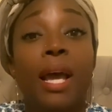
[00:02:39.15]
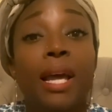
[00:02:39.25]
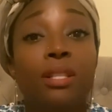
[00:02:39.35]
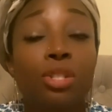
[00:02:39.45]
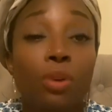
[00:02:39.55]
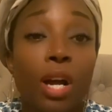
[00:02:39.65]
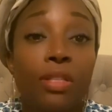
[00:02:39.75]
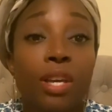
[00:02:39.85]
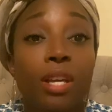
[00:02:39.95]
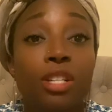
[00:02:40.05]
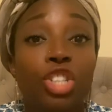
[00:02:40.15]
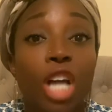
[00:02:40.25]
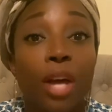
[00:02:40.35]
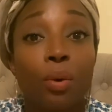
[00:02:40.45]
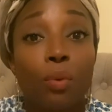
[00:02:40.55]
And so I think
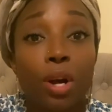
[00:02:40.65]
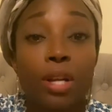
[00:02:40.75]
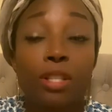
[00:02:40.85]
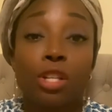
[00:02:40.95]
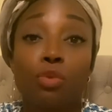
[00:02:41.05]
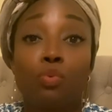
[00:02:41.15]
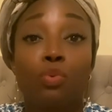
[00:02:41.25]
shadow work is a